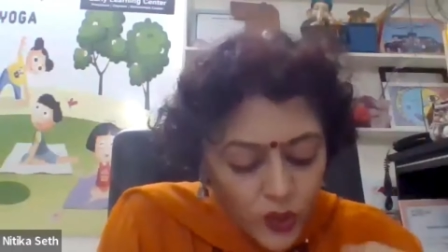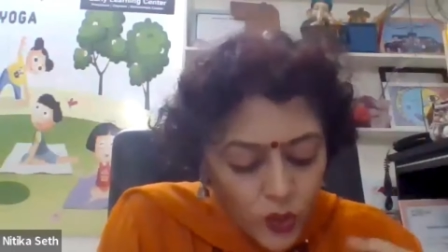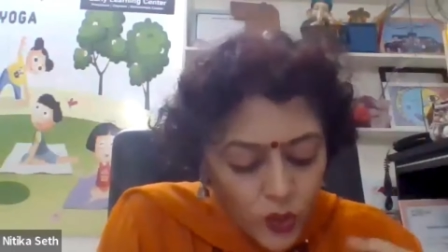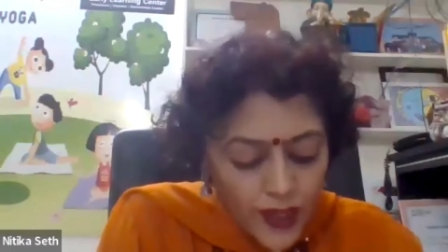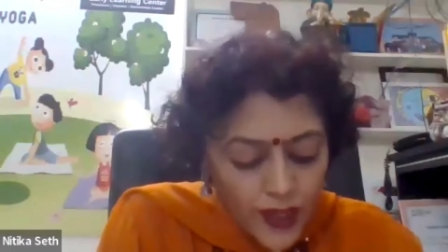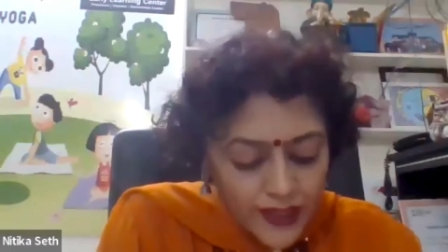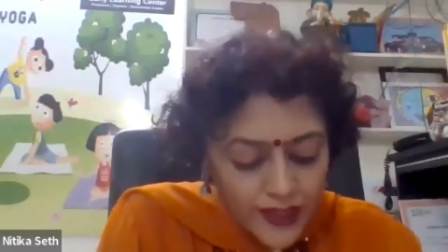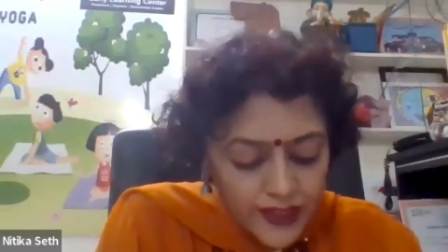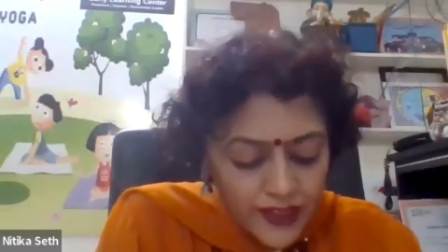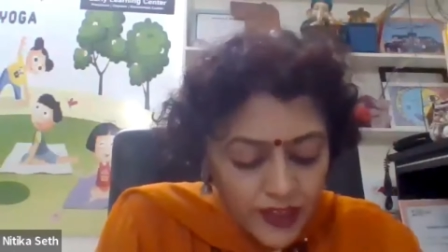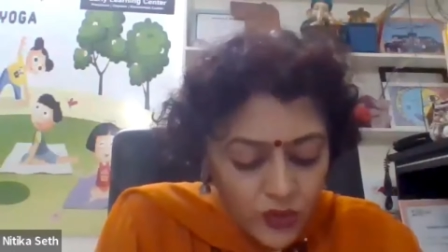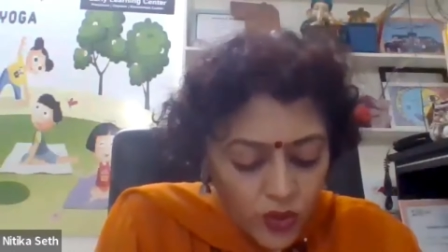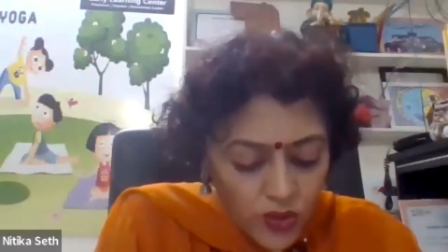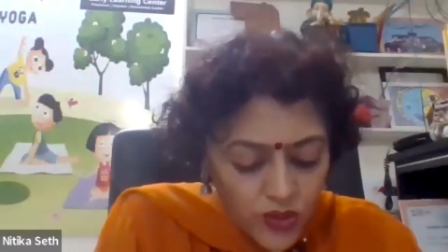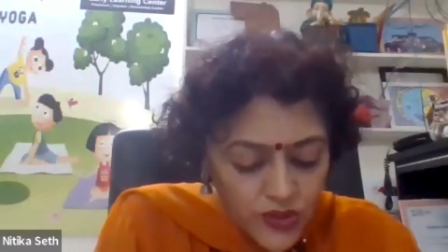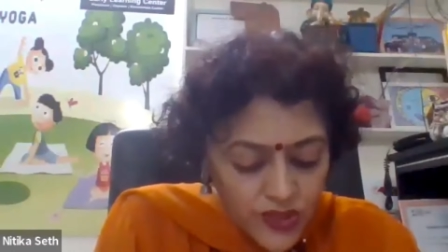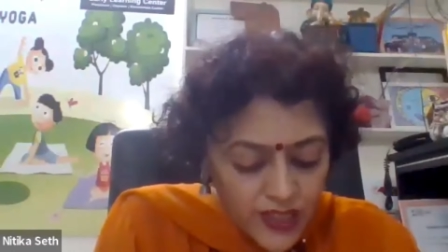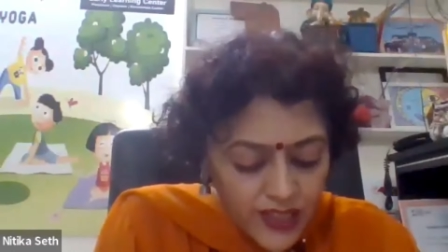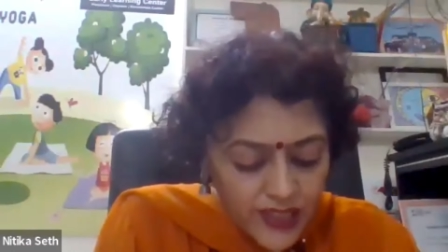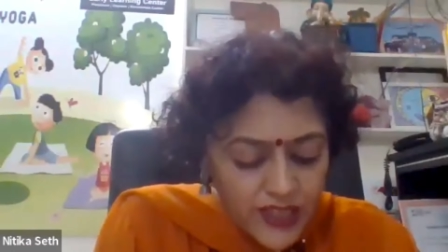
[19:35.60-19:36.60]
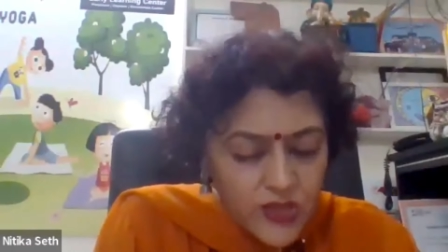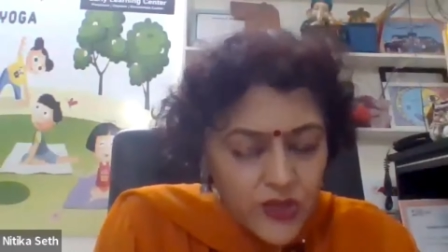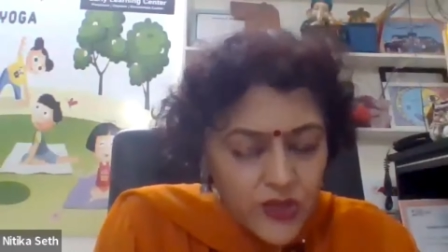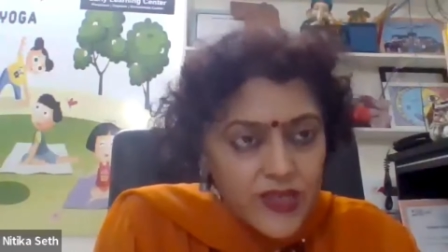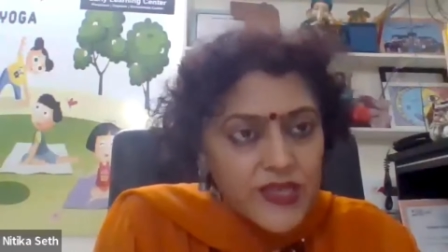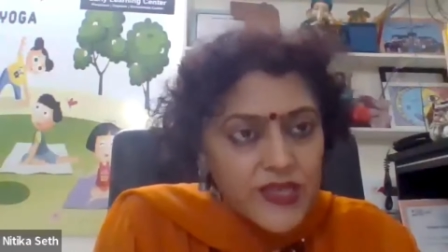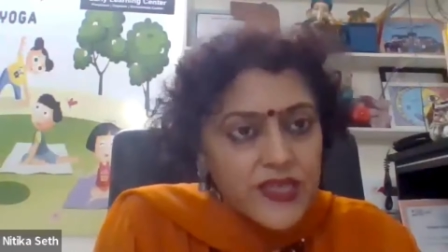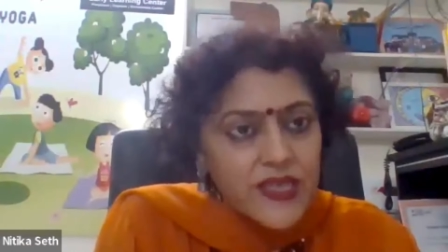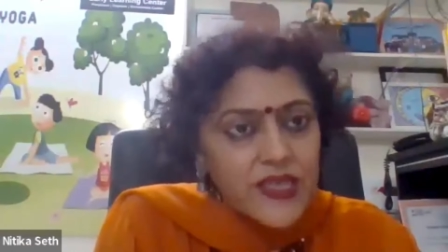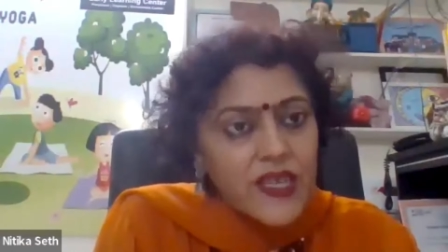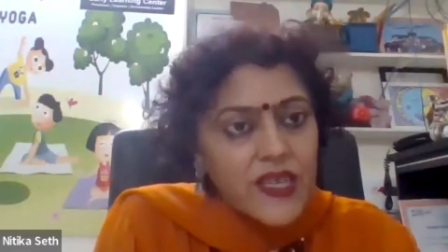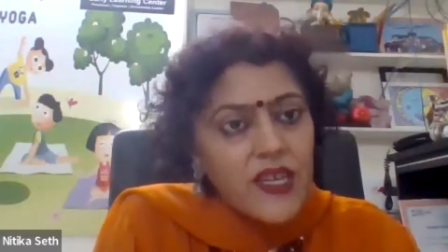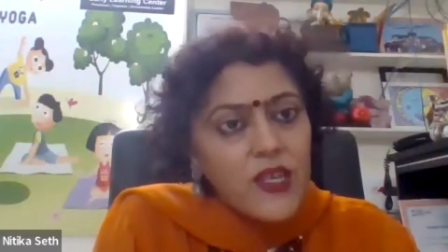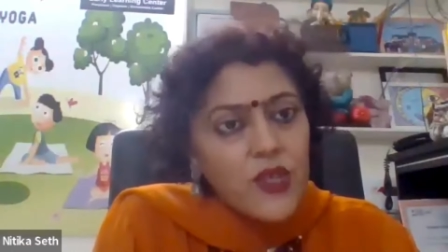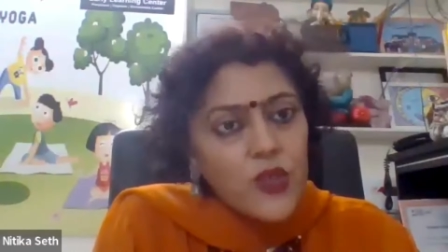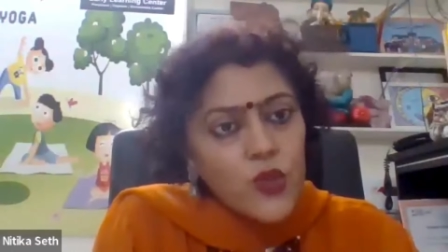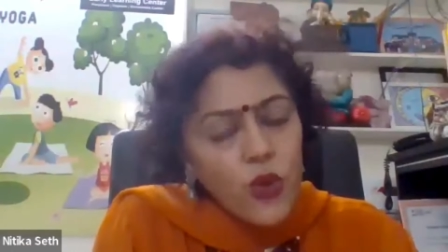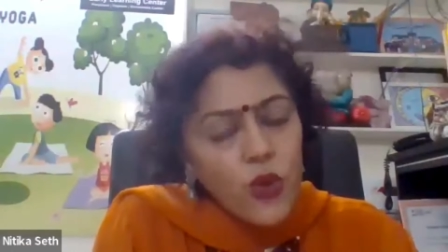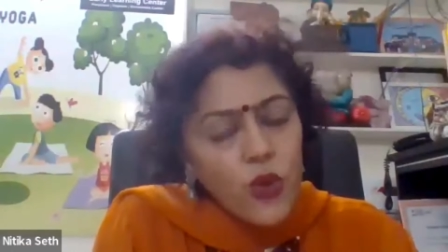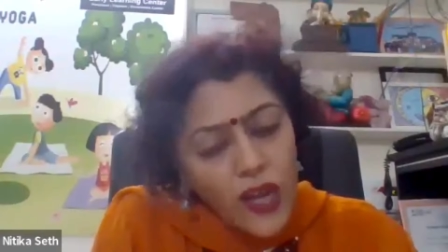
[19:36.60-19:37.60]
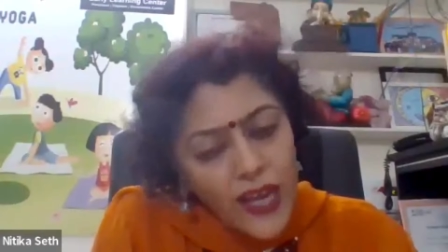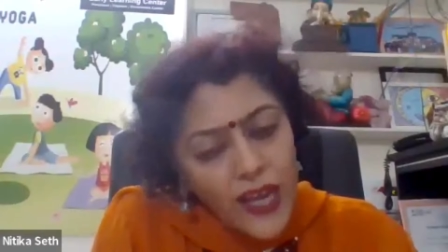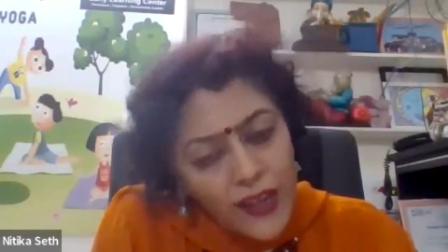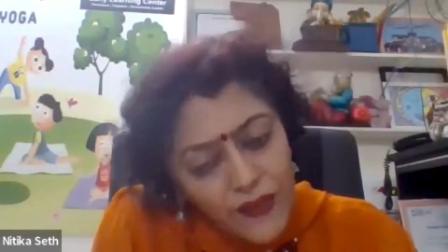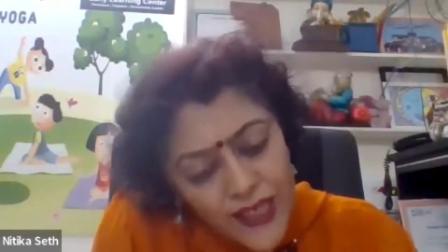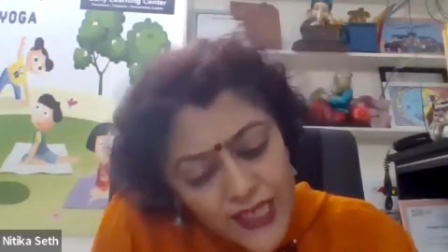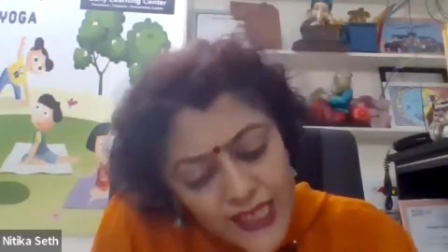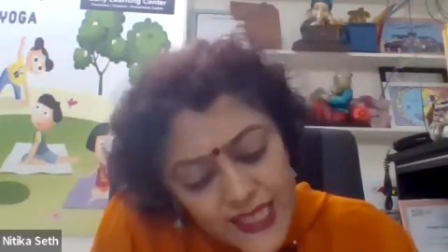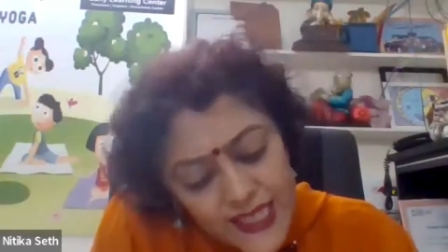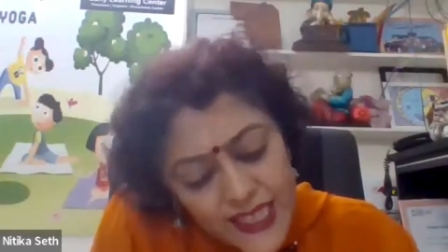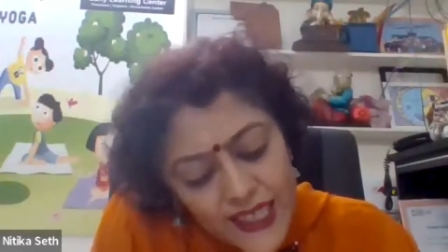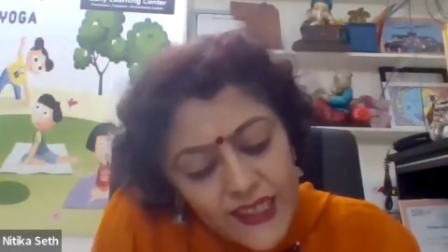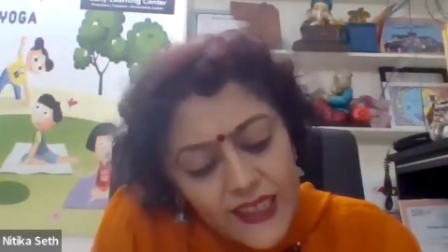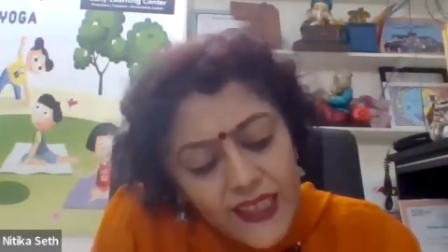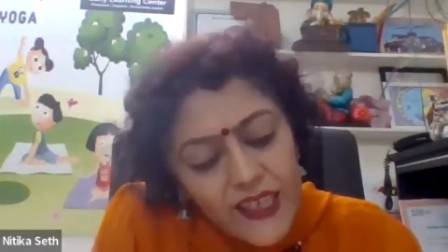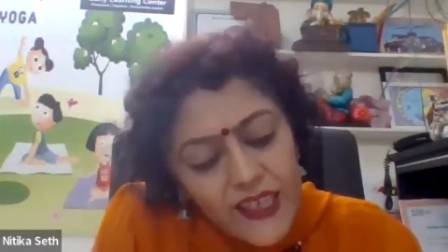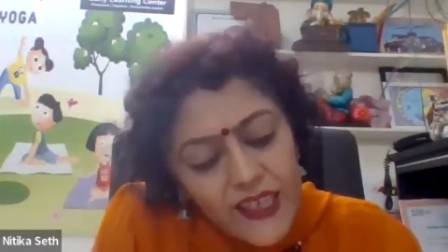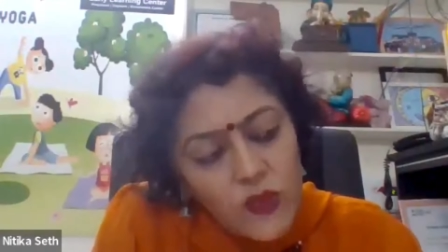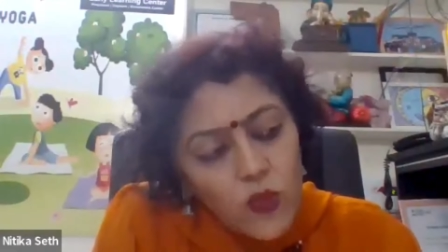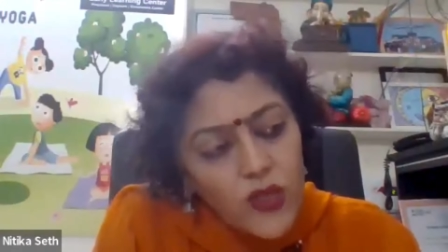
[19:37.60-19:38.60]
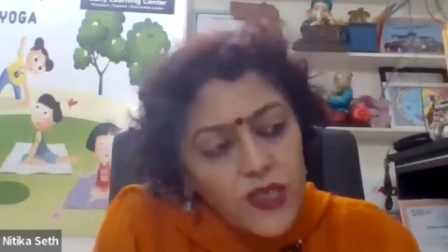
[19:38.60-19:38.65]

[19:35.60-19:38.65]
why they are not really interested. So having said that,